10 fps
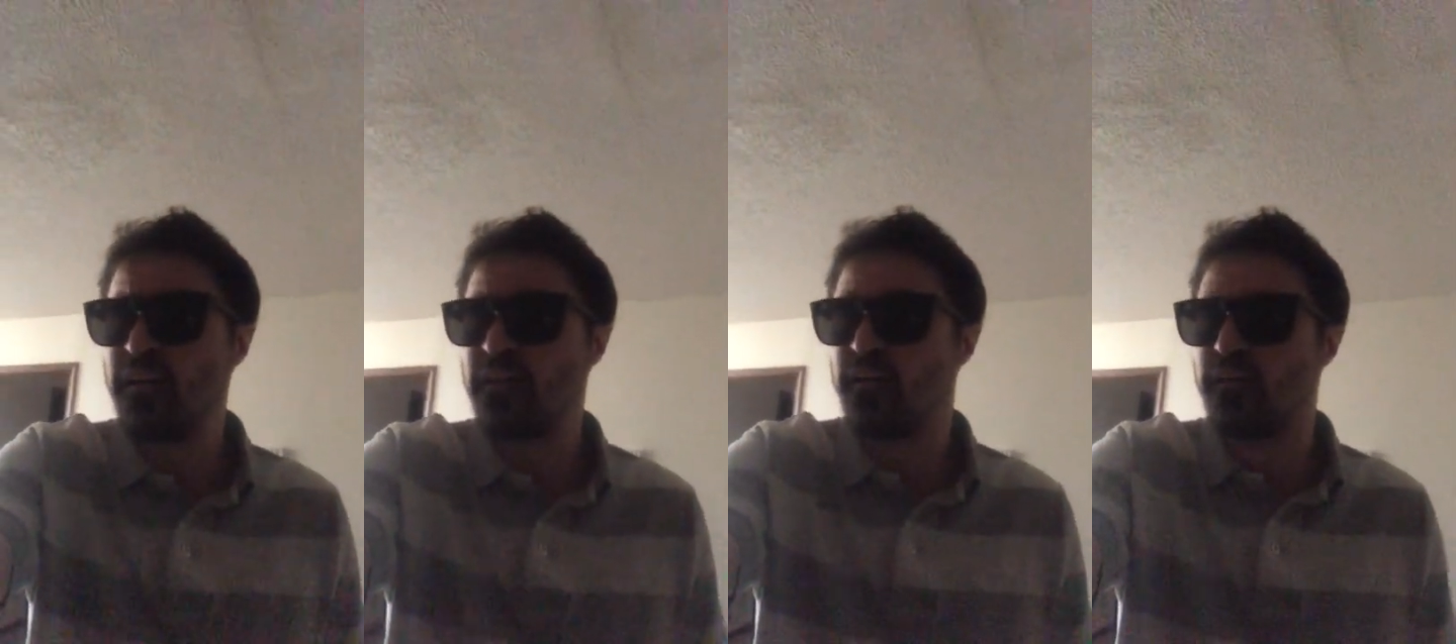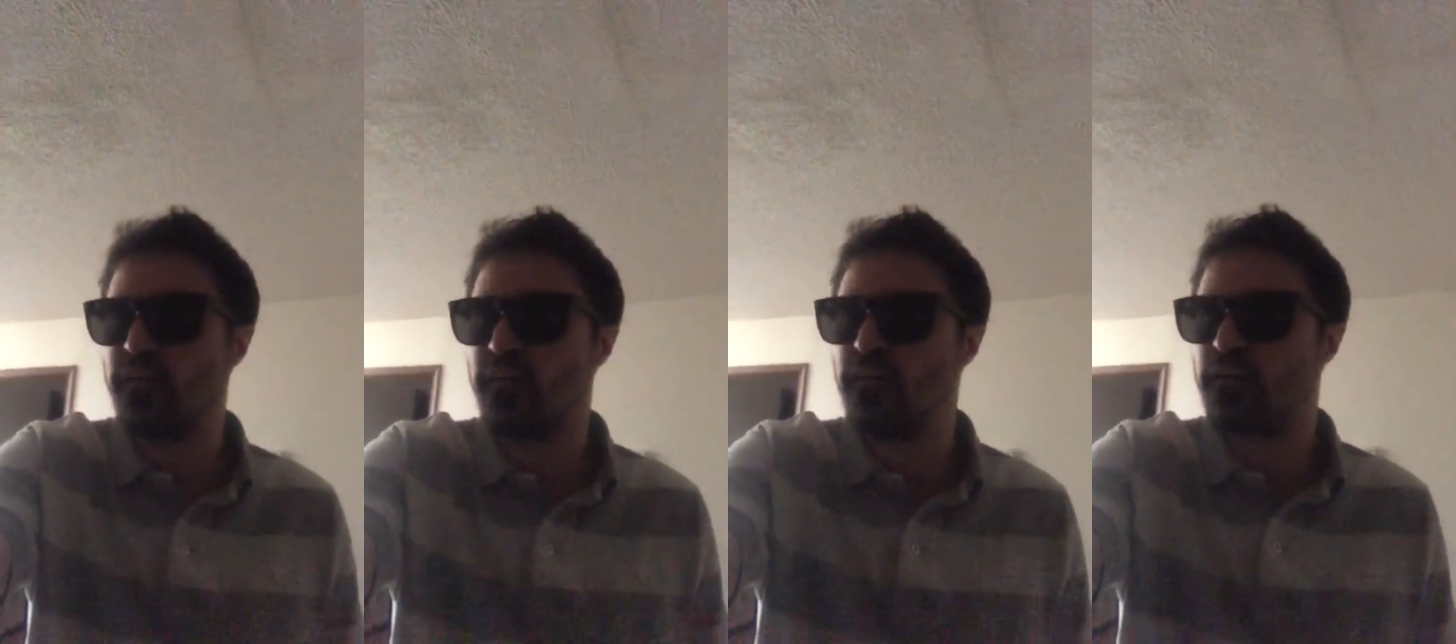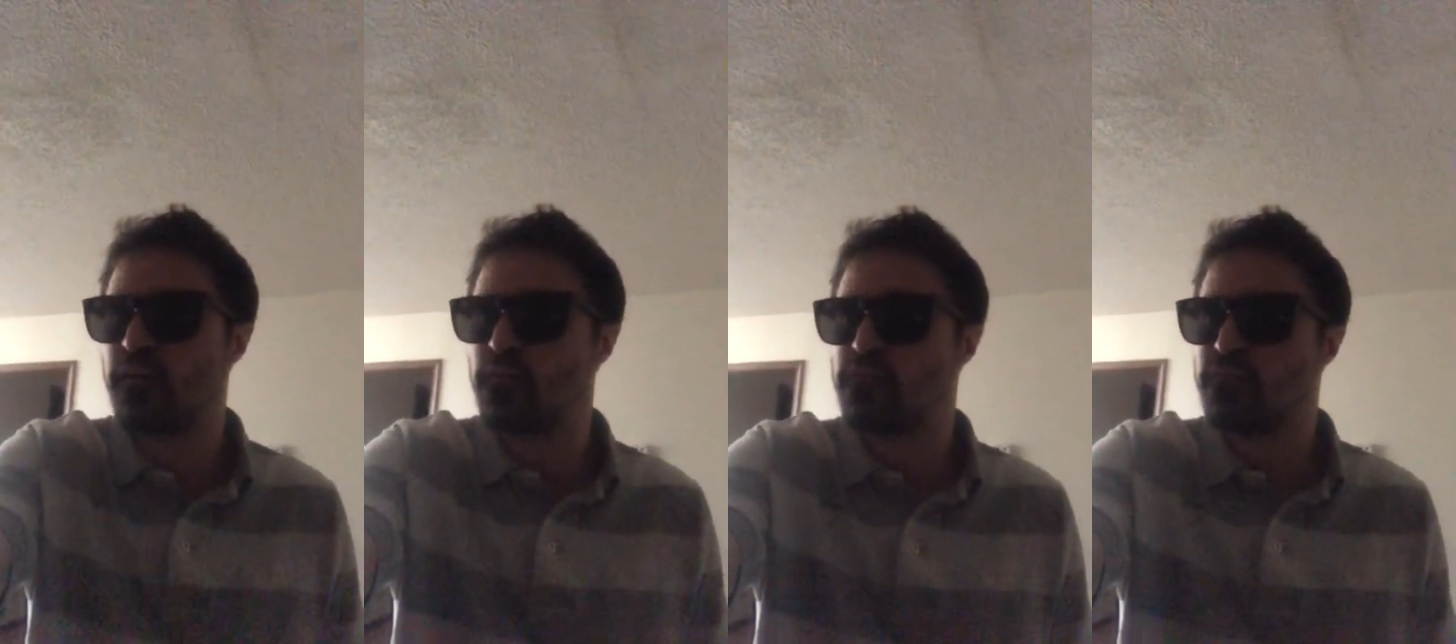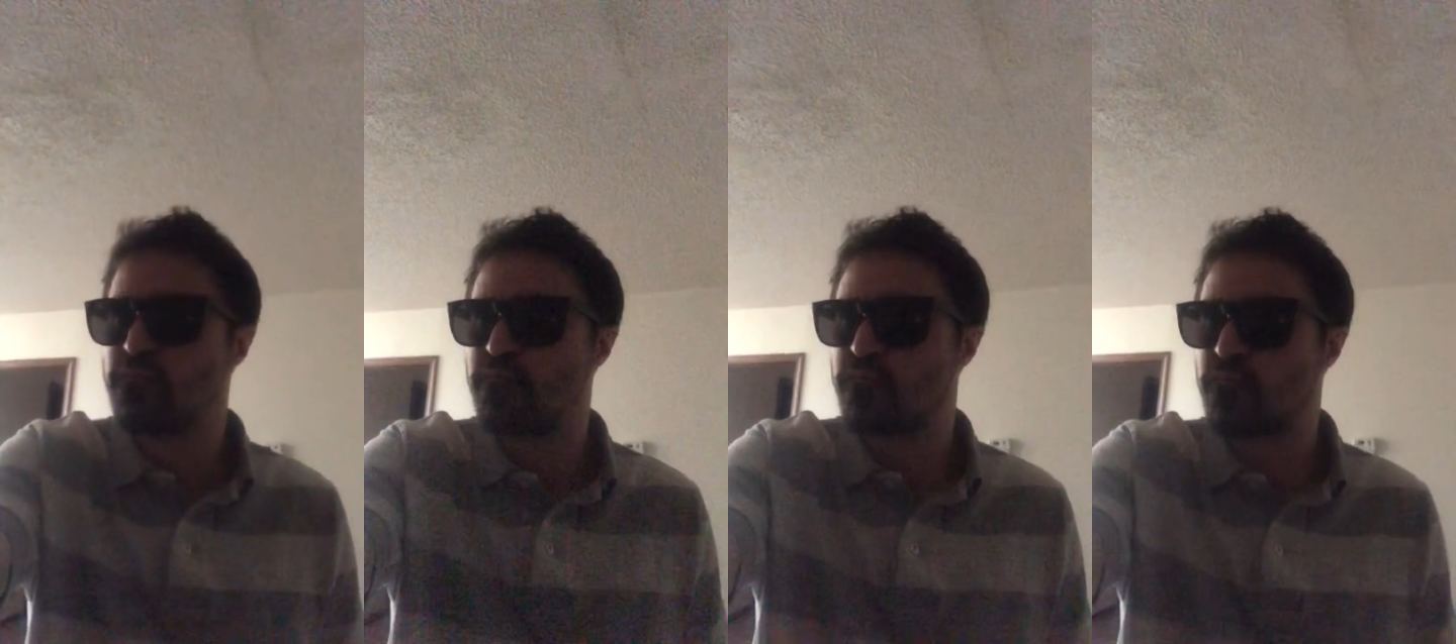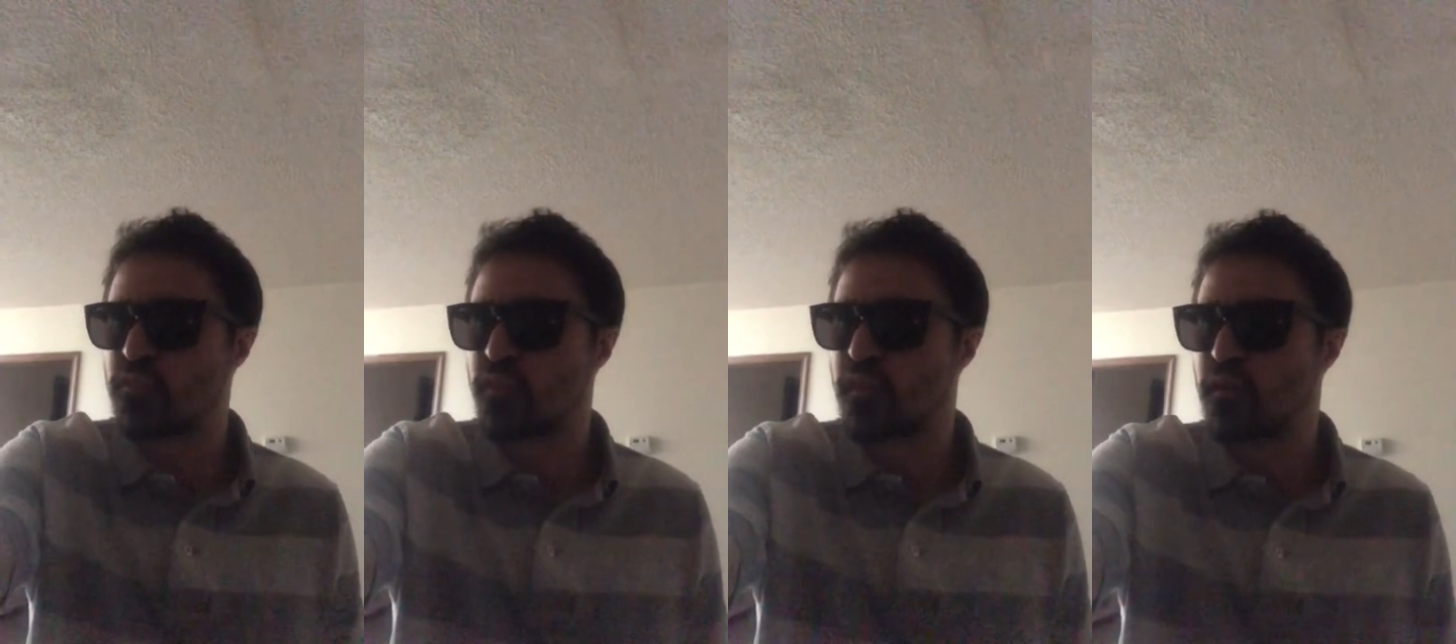I... The correct response was, who is
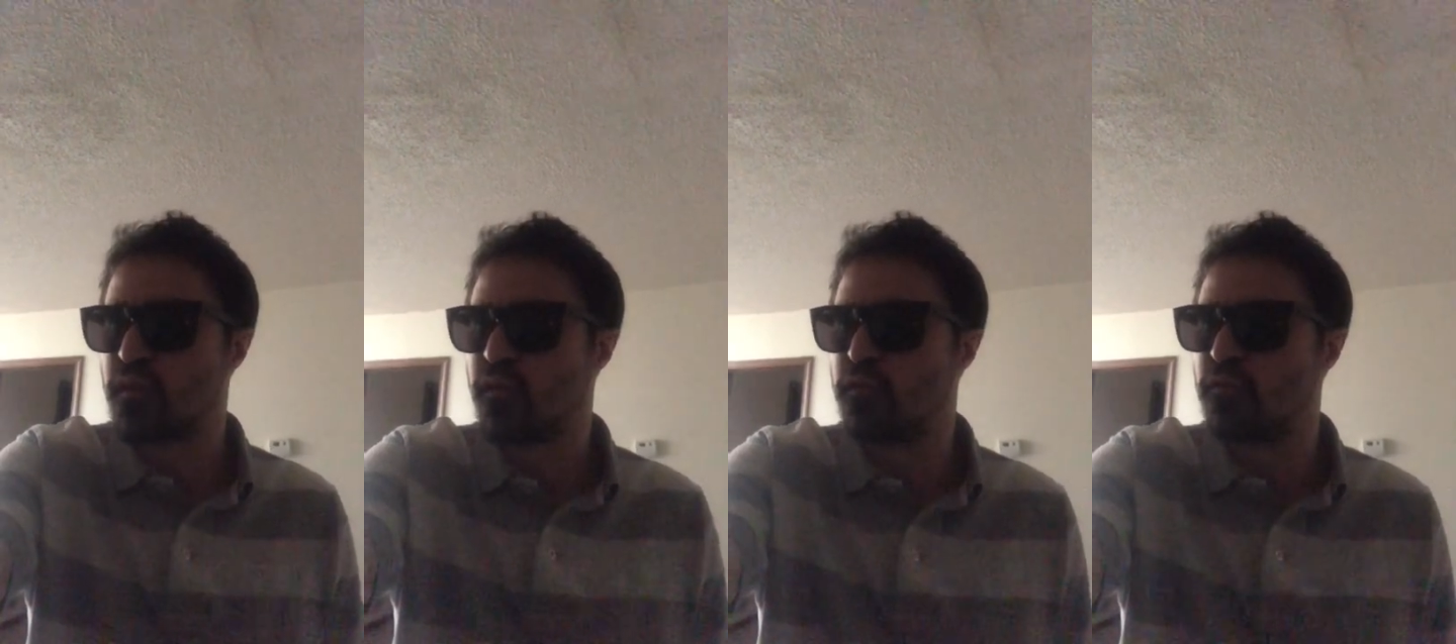Rose Lavelle?